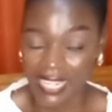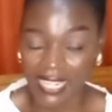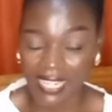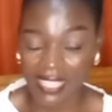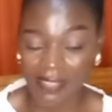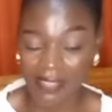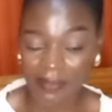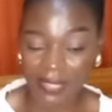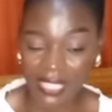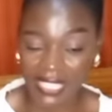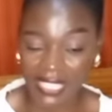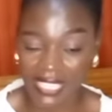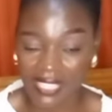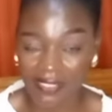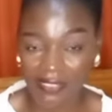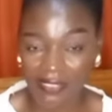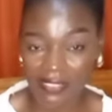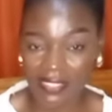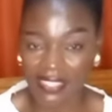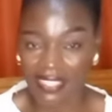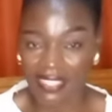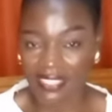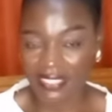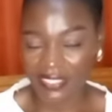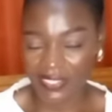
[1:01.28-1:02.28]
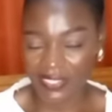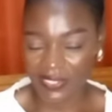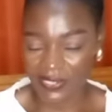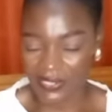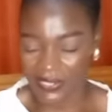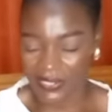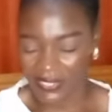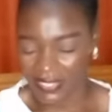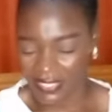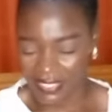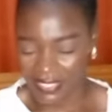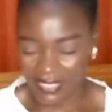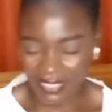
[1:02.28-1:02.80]
let me give you the
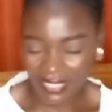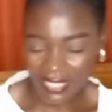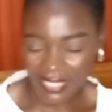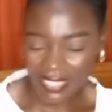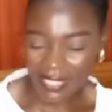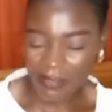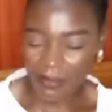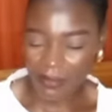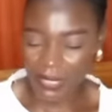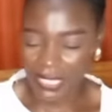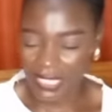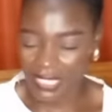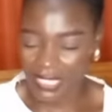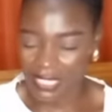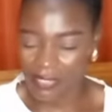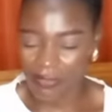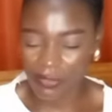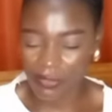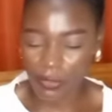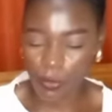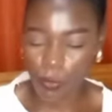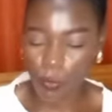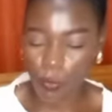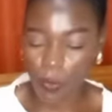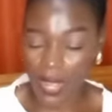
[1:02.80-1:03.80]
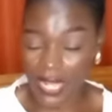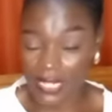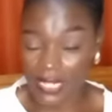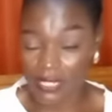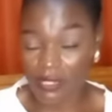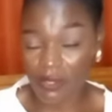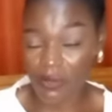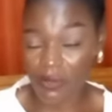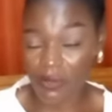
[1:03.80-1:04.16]
juice, let me give you what